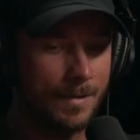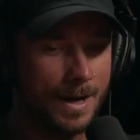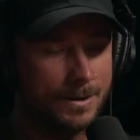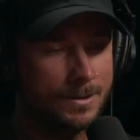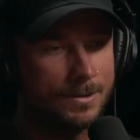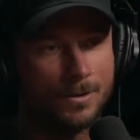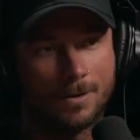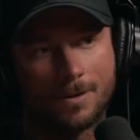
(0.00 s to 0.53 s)
I
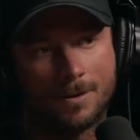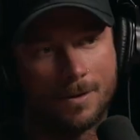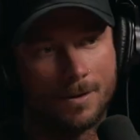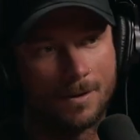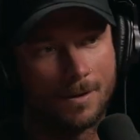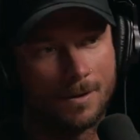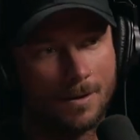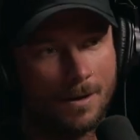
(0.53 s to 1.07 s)
took
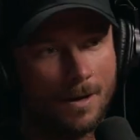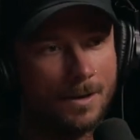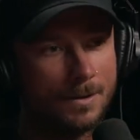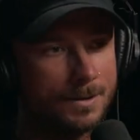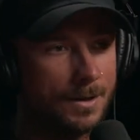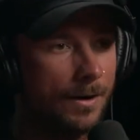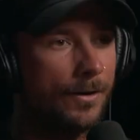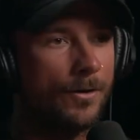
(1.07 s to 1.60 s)
a
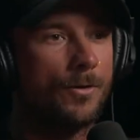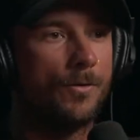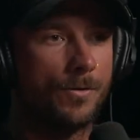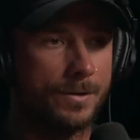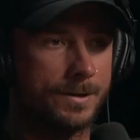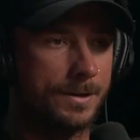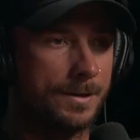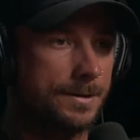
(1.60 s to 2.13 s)
ton of
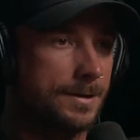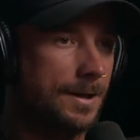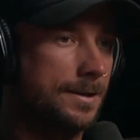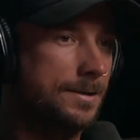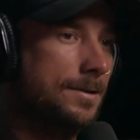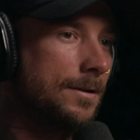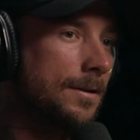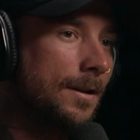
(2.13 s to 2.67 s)
courses. Mm-hmm. I
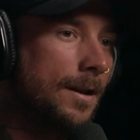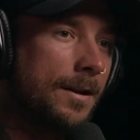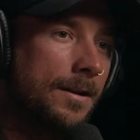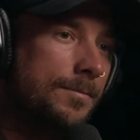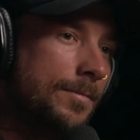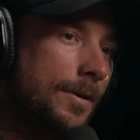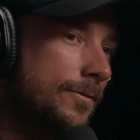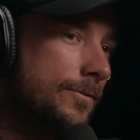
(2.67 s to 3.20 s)
took a lot of
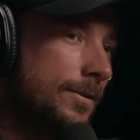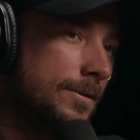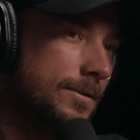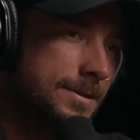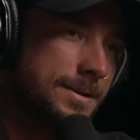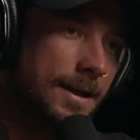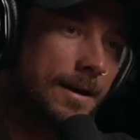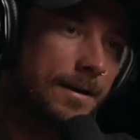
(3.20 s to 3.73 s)
the buff nerd
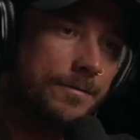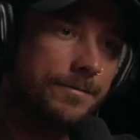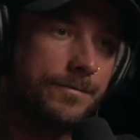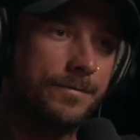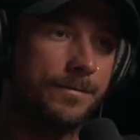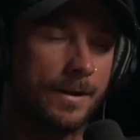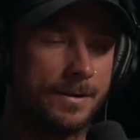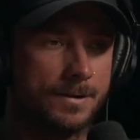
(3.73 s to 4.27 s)

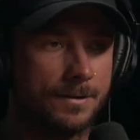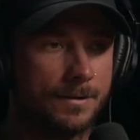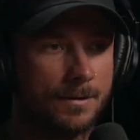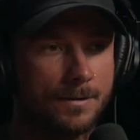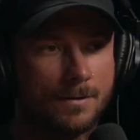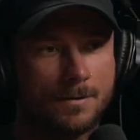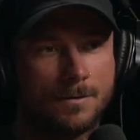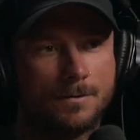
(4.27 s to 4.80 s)
stuff. I
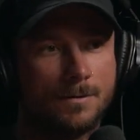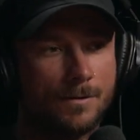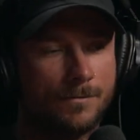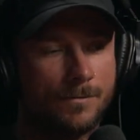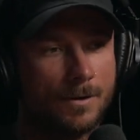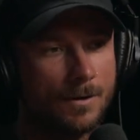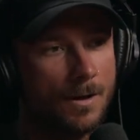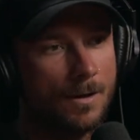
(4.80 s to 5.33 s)
took
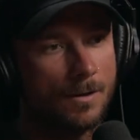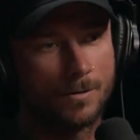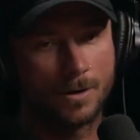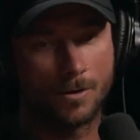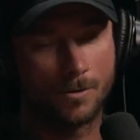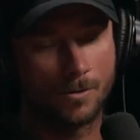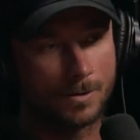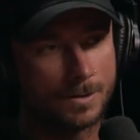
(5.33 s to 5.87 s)
different
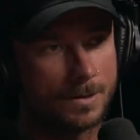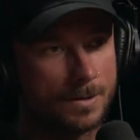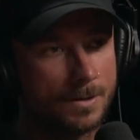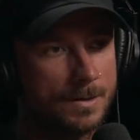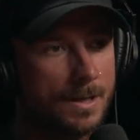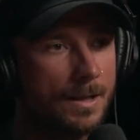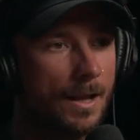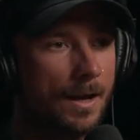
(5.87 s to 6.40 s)
coloring
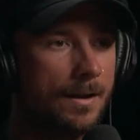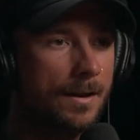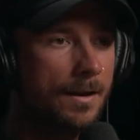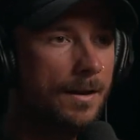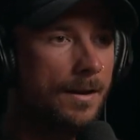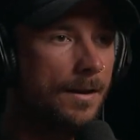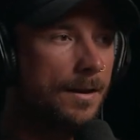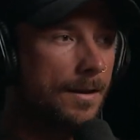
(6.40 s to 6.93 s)
courses. And like
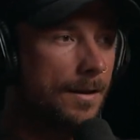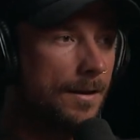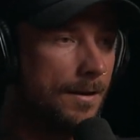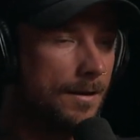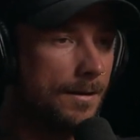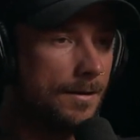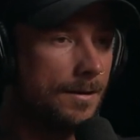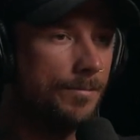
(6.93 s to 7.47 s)

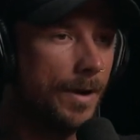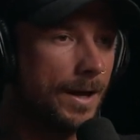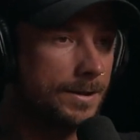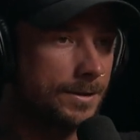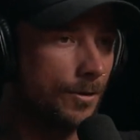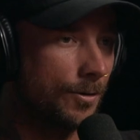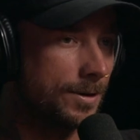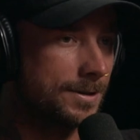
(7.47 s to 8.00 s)
the
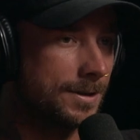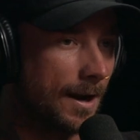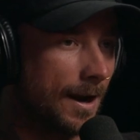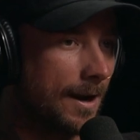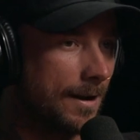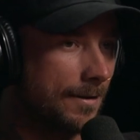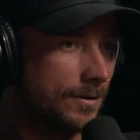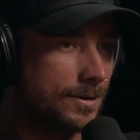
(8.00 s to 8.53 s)
best course that
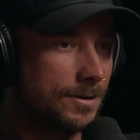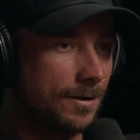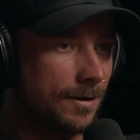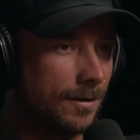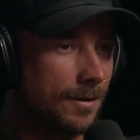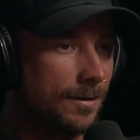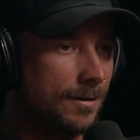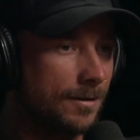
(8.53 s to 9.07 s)
I ever
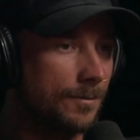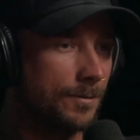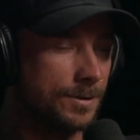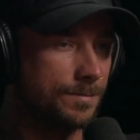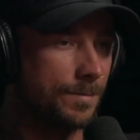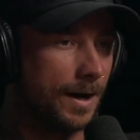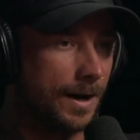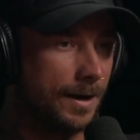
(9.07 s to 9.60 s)
took
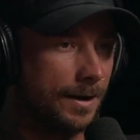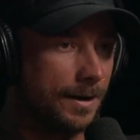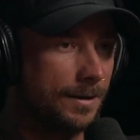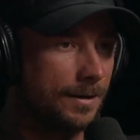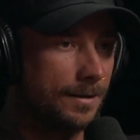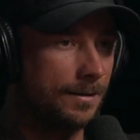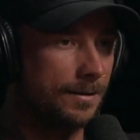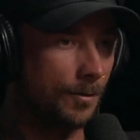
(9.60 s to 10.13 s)
was by
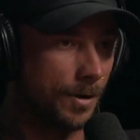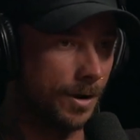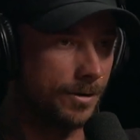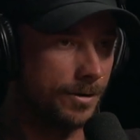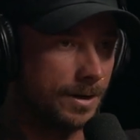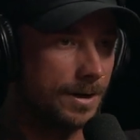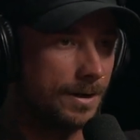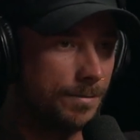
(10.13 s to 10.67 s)
The
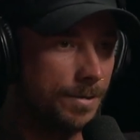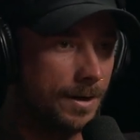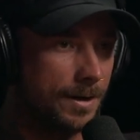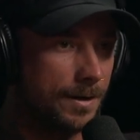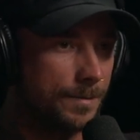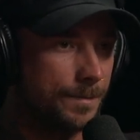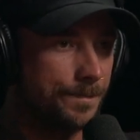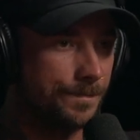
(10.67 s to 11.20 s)
Wandering
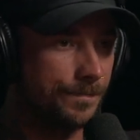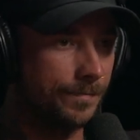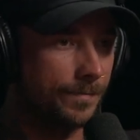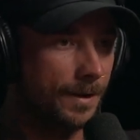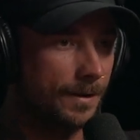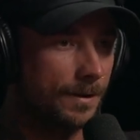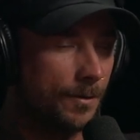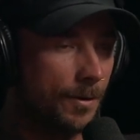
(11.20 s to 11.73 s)
DP.
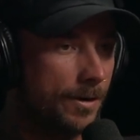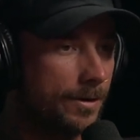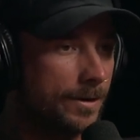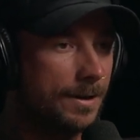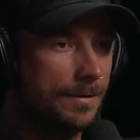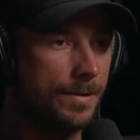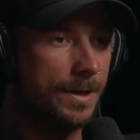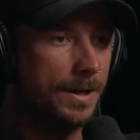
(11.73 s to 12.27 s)
Mm-hmm. The Wandering
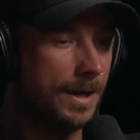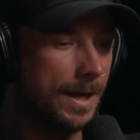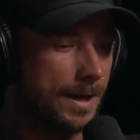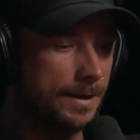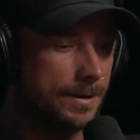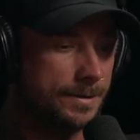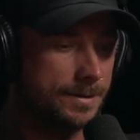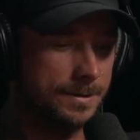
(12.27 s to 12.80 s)
DP
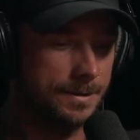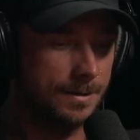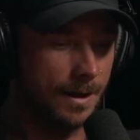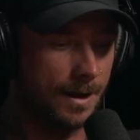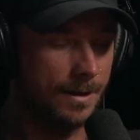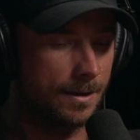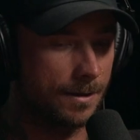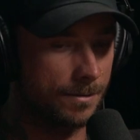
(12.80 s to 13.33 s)
has,
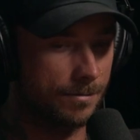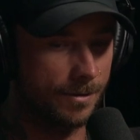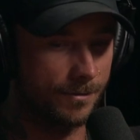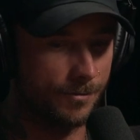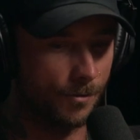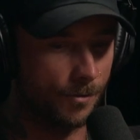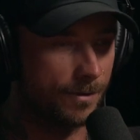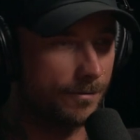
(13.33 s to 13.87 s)
I think, three or
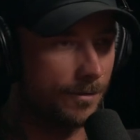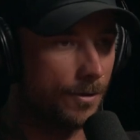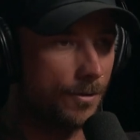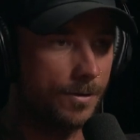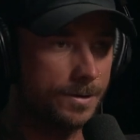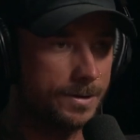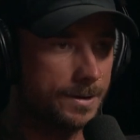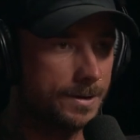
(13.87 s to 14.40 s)
four different
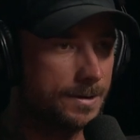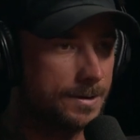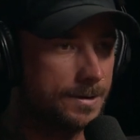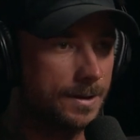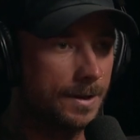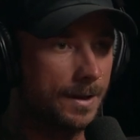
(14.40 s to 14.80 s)
courses.